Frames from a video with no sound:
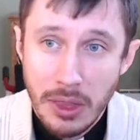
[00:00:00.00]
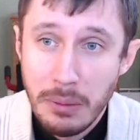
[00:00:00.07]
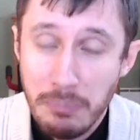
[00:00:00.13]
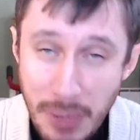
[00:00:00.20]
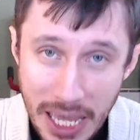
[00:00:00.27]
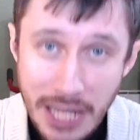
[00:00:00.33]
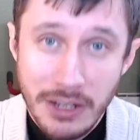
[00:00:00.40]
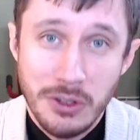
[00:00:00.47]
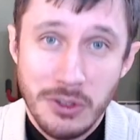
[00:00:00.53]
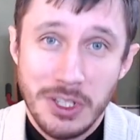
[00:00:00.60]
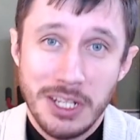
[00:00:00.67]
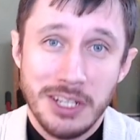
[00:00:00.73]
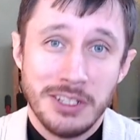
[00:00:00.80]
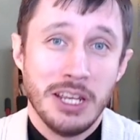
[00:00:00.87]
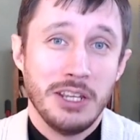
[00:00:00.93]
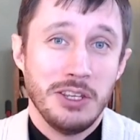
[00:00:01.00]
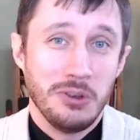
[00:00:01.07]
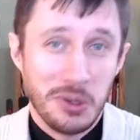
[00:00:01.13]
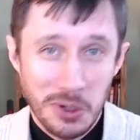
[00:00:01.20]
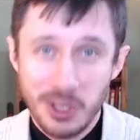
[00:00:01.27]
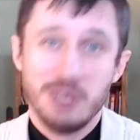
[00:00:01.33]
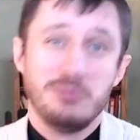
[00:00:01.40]
Bad news is you
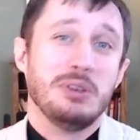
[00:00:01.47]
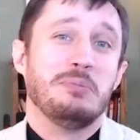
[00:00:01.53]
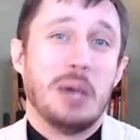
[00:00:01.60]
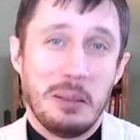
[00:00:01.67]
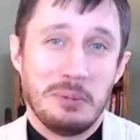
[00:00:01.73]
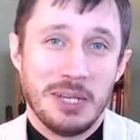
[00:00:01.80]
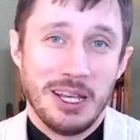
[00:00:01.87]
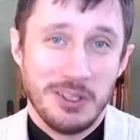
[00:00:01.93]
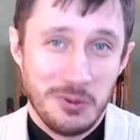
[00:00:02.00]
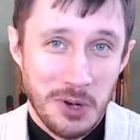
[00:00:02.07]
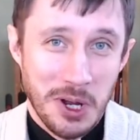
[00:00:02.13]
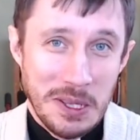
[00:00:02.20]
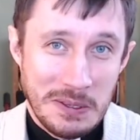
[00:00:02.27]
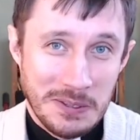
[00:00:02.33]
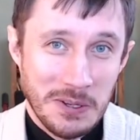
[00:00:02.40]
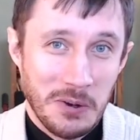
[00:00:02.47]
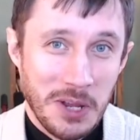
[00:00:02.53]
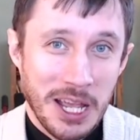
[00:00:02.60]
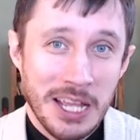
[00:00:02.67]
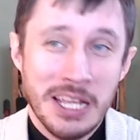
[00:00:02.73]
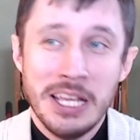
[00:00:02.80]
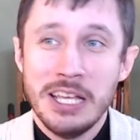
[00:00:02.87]
can only be baptized once,
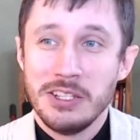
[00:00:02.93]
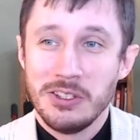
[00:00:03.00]
okay?